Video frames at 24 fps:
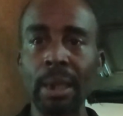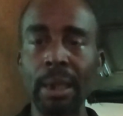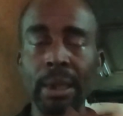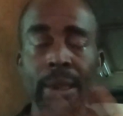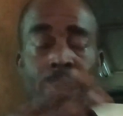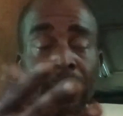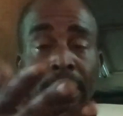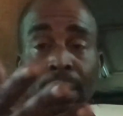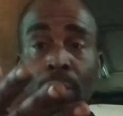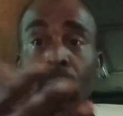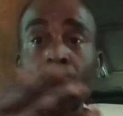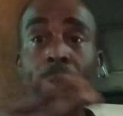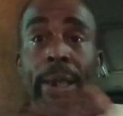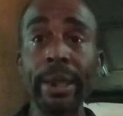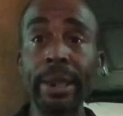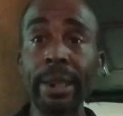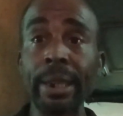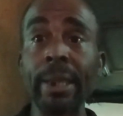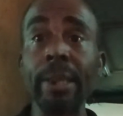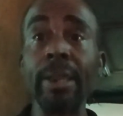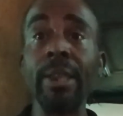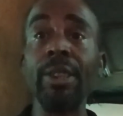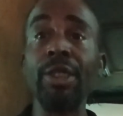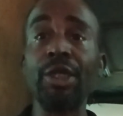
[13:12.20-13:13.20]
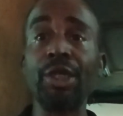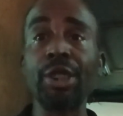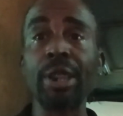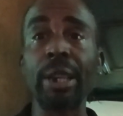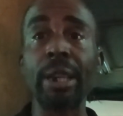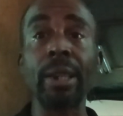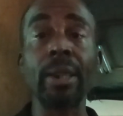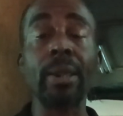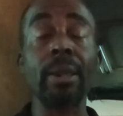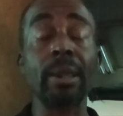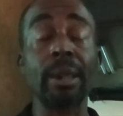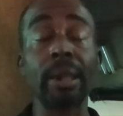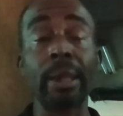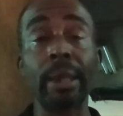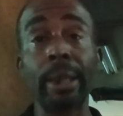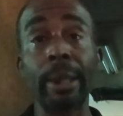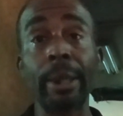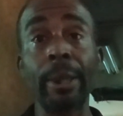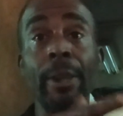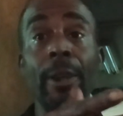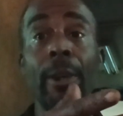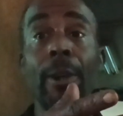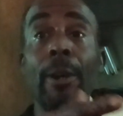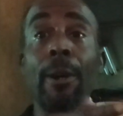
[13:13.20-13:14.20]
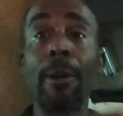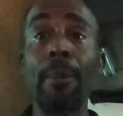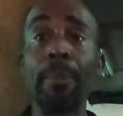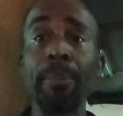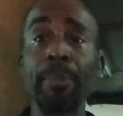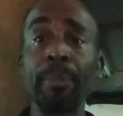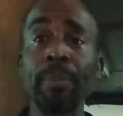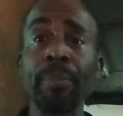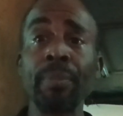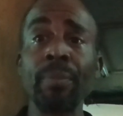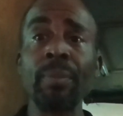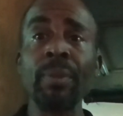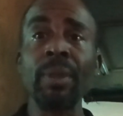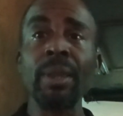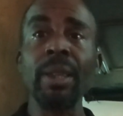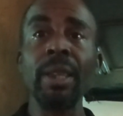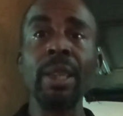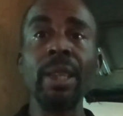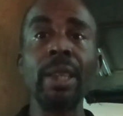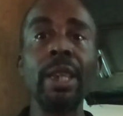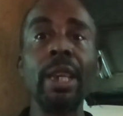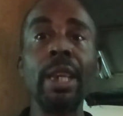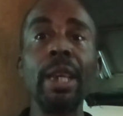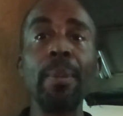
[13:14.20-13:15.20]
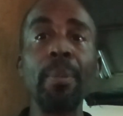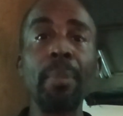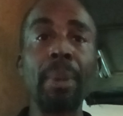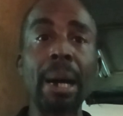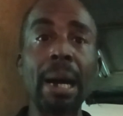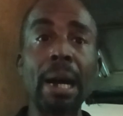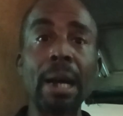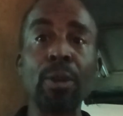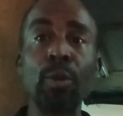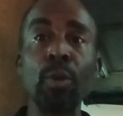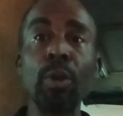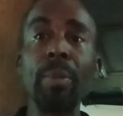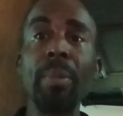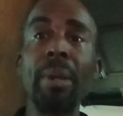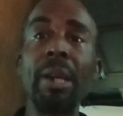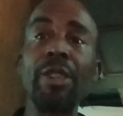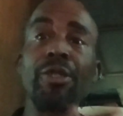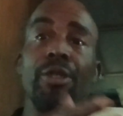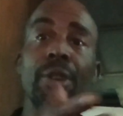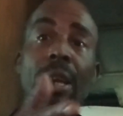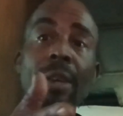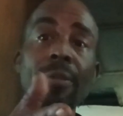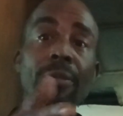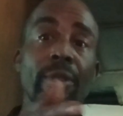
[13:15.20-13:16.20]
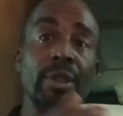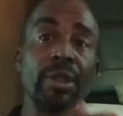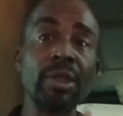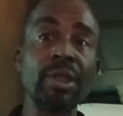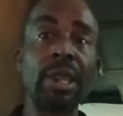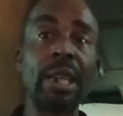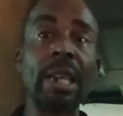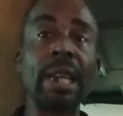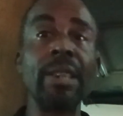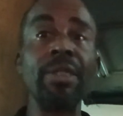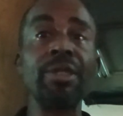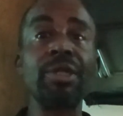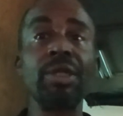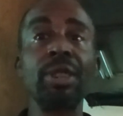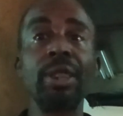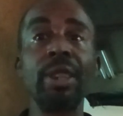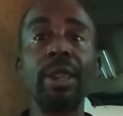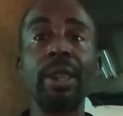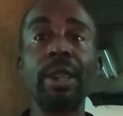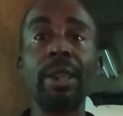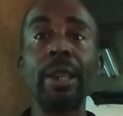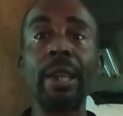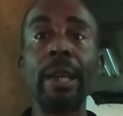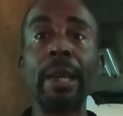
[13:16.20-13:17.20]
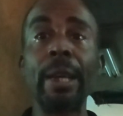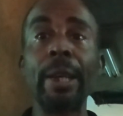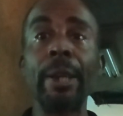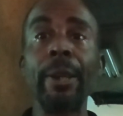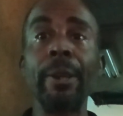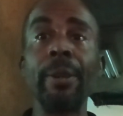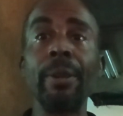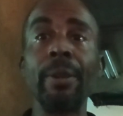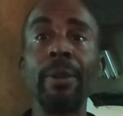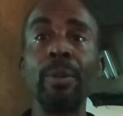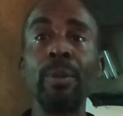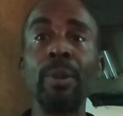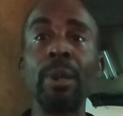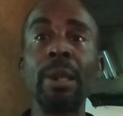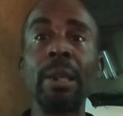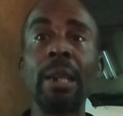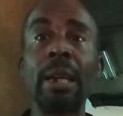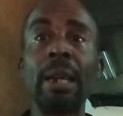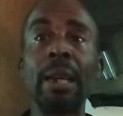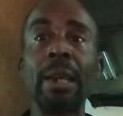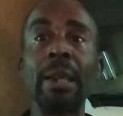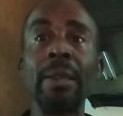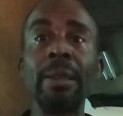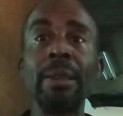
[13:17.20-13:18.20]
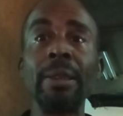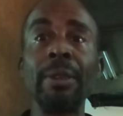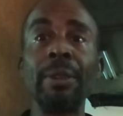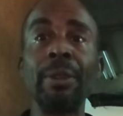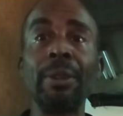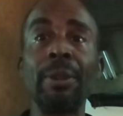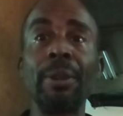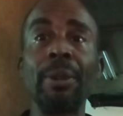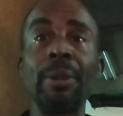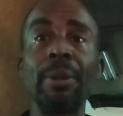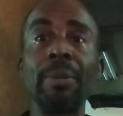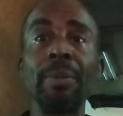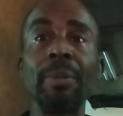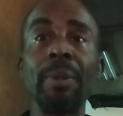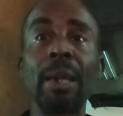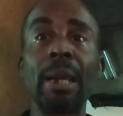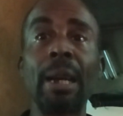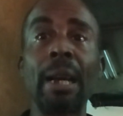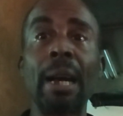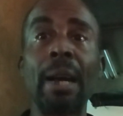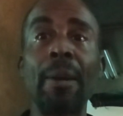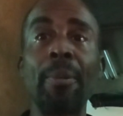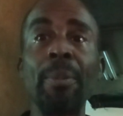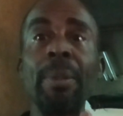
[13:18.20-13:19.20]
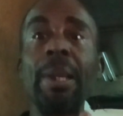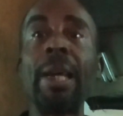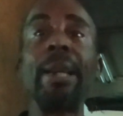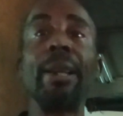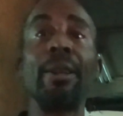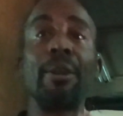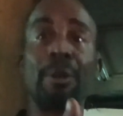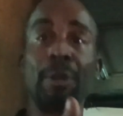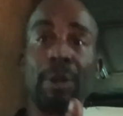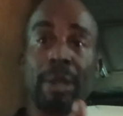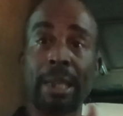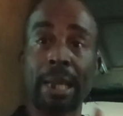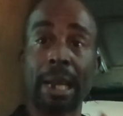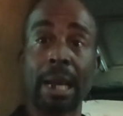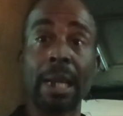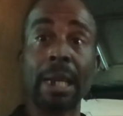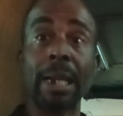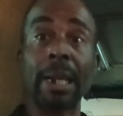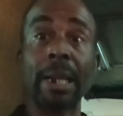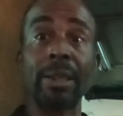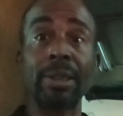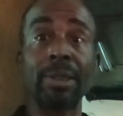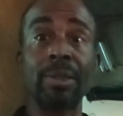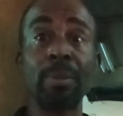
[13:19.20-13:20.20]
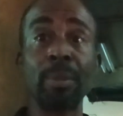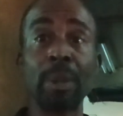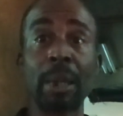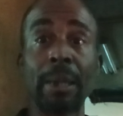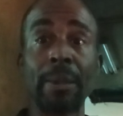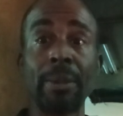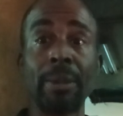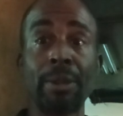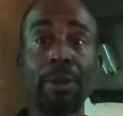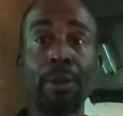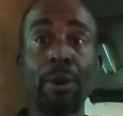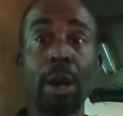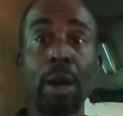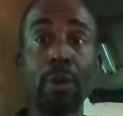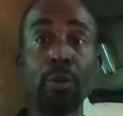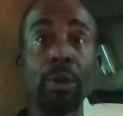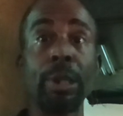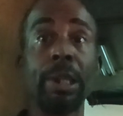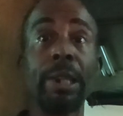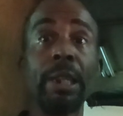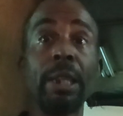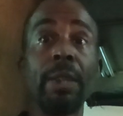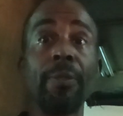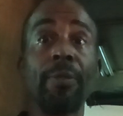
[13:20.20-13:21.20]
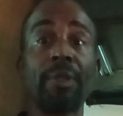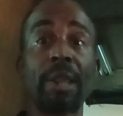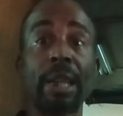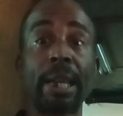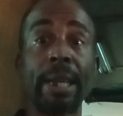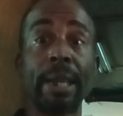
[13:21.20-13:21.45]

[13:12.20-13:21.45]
he went and he checked, and he came back with my driver's license, and I'm like, okay, I got a relief,